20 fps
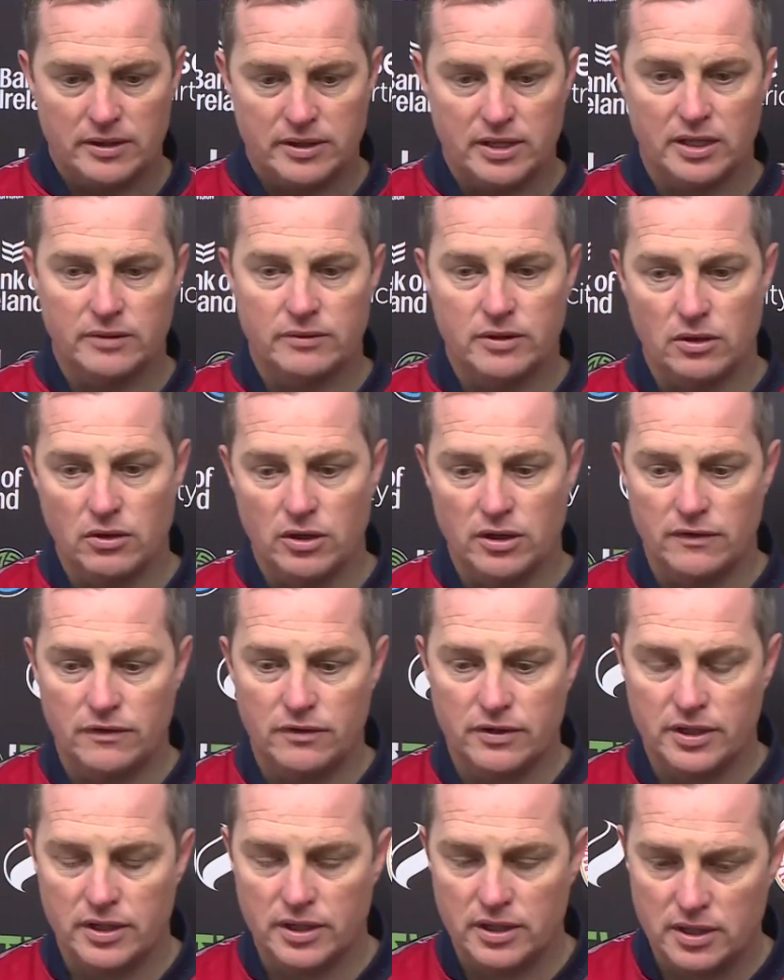I think delighted
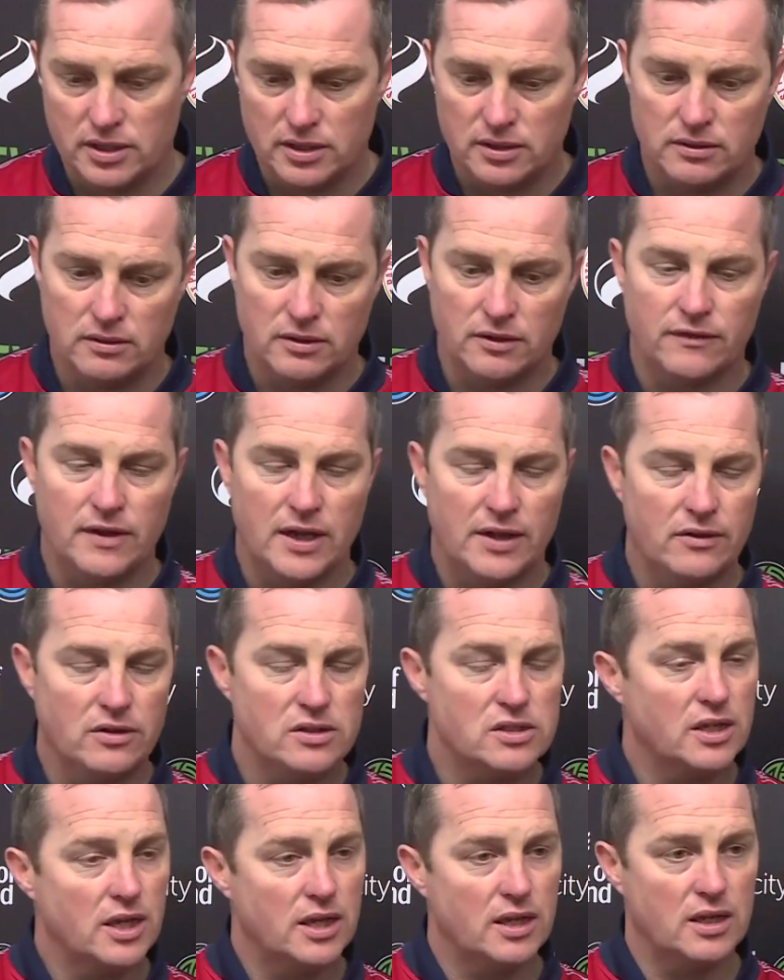for the
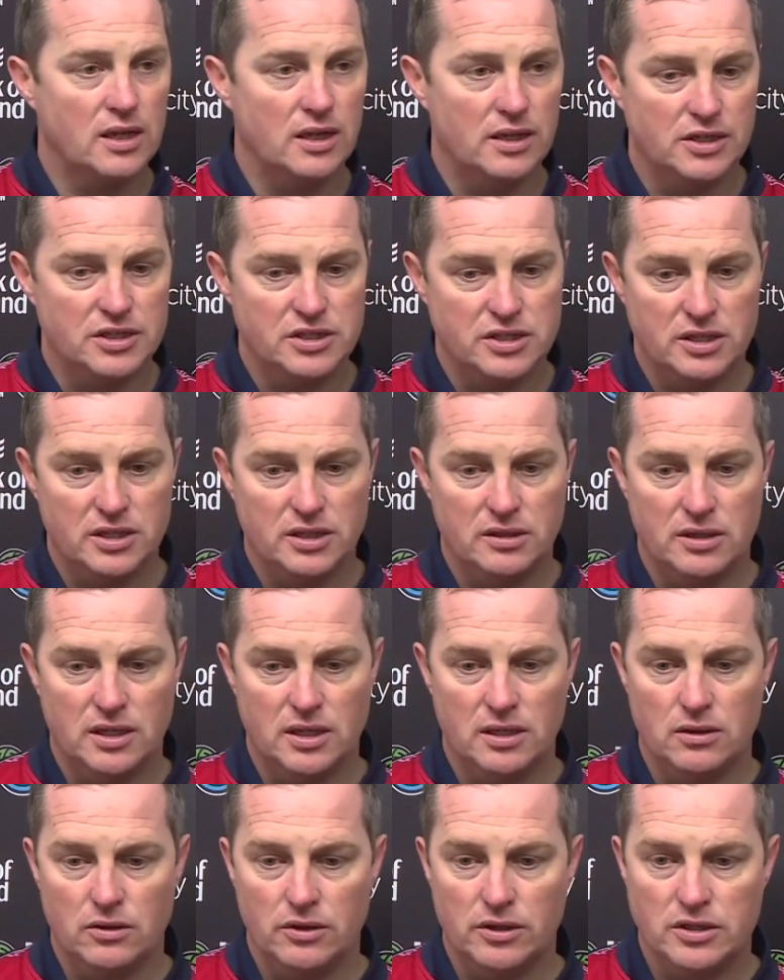defenders to get a clean sheet.
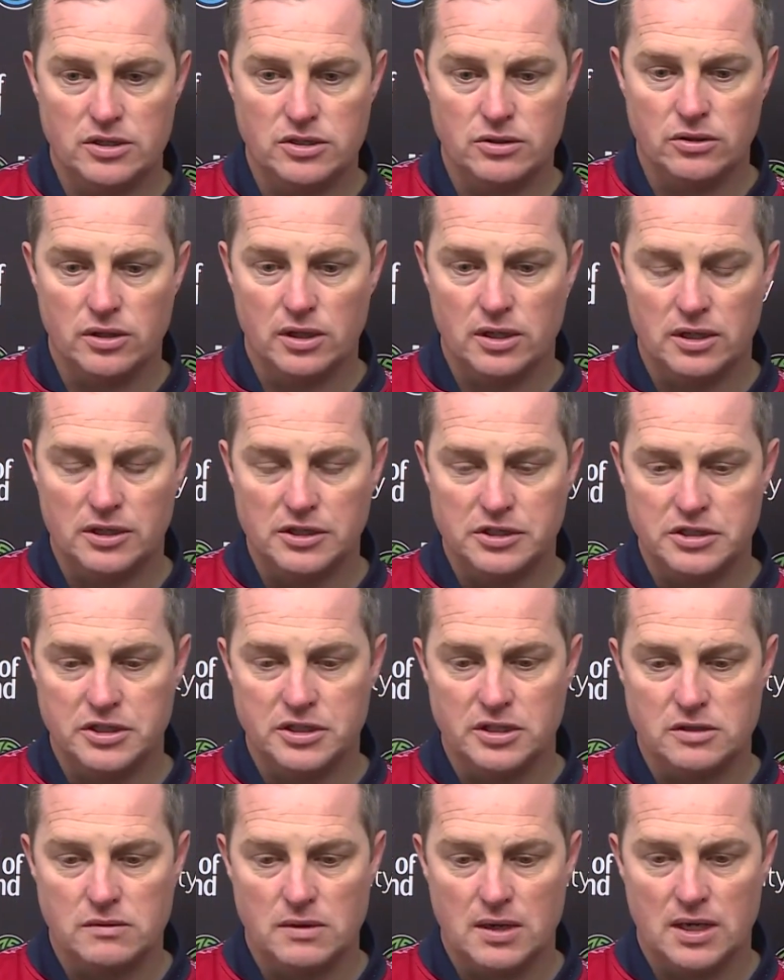Dean Linus a clean
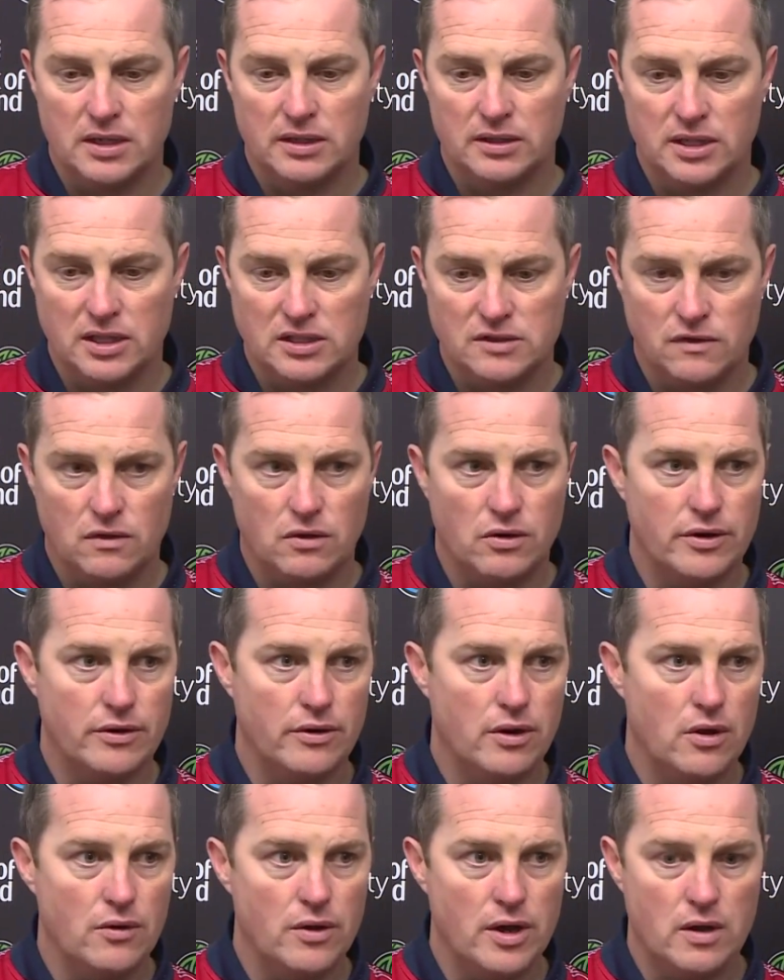sheet as well. I think that's 4 in
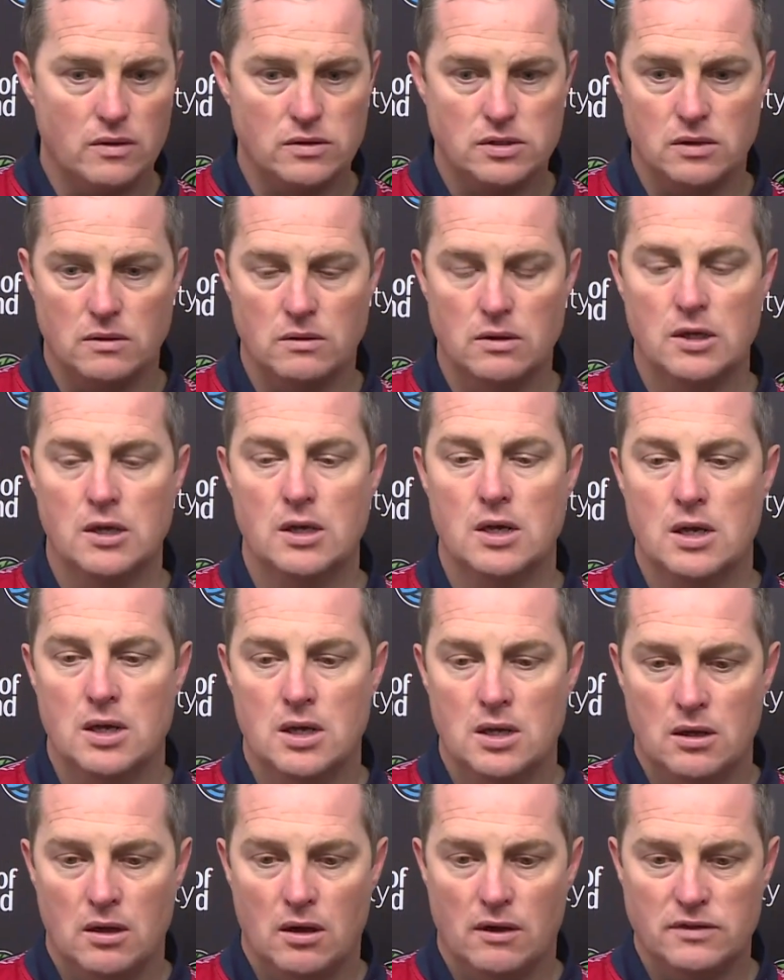a row now, so
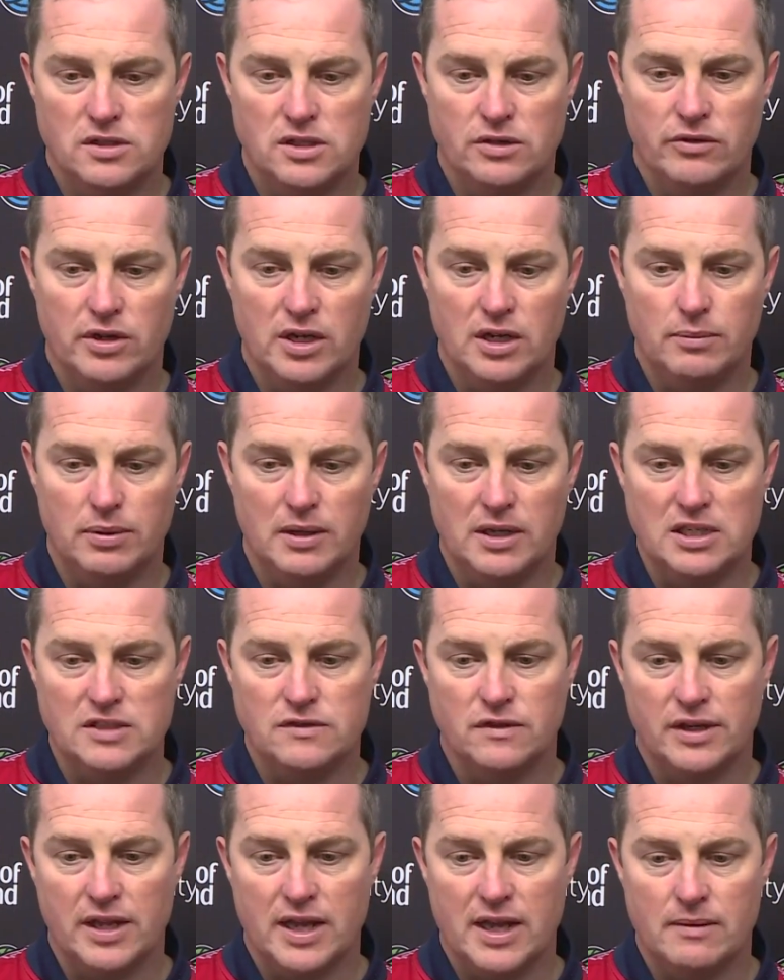obviously really
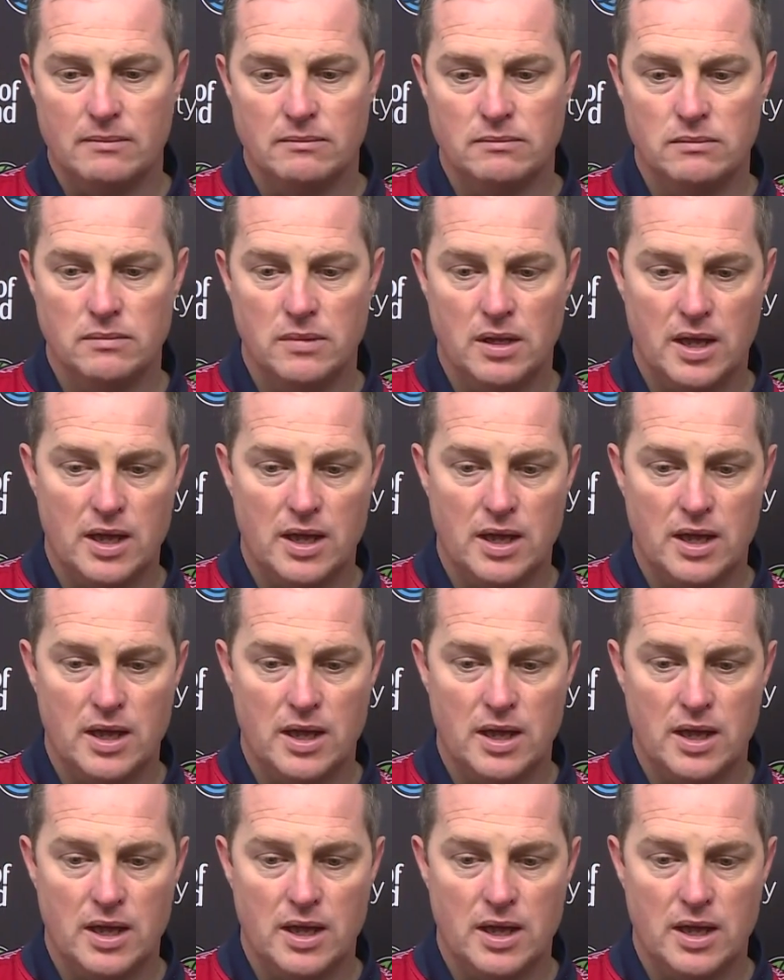pleased for them.